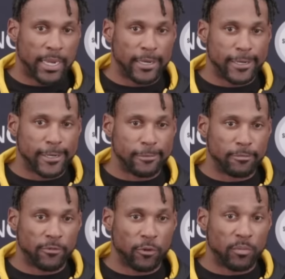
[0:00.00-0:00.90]
And
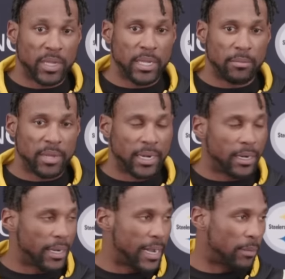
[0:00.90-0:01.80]
um, for me, being
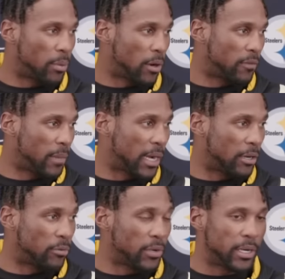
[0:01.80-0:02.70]
in the latter part of
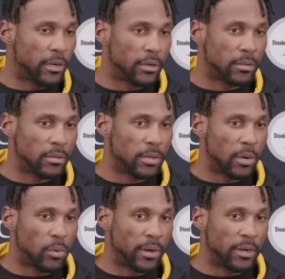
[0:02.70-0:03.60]
my career, you
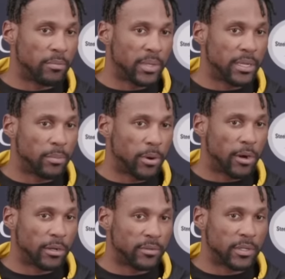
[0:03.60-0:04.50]
know, I wanted to be a
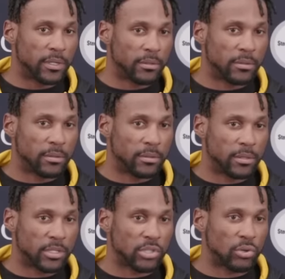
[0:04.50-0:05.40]
part of a,
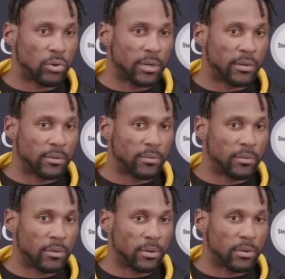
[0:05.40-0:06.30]
a story,
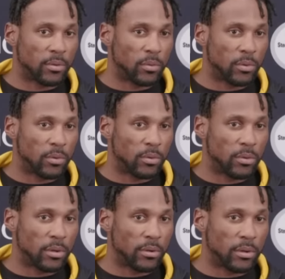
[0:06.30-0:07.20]

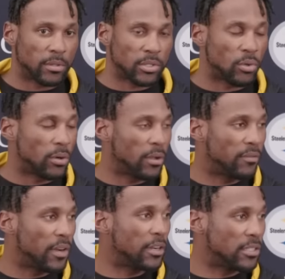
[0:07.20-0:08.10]
uh, a story,
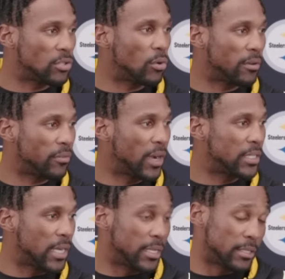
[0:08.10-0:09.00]
a very storied
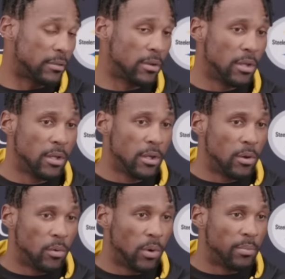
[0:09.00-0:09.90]
franchise, and
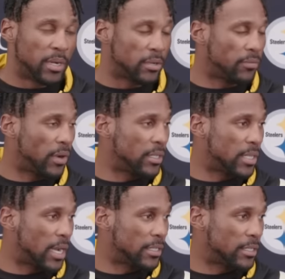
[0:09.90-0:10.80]
what better
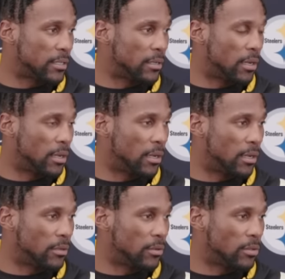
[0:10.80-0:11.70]
franchise it,
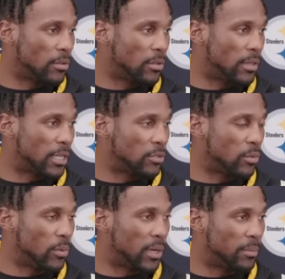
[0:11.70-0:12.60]
uh, that
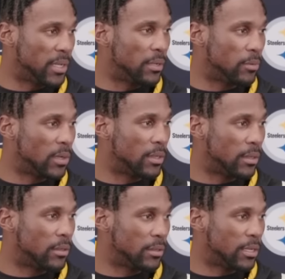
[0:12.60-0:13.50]
you would want to be with
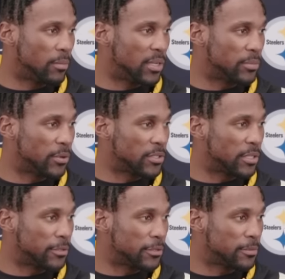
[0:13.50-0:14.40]
than the Pittsburgh
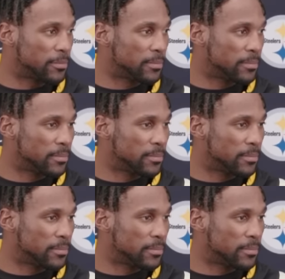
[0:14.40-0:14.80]
Steelers.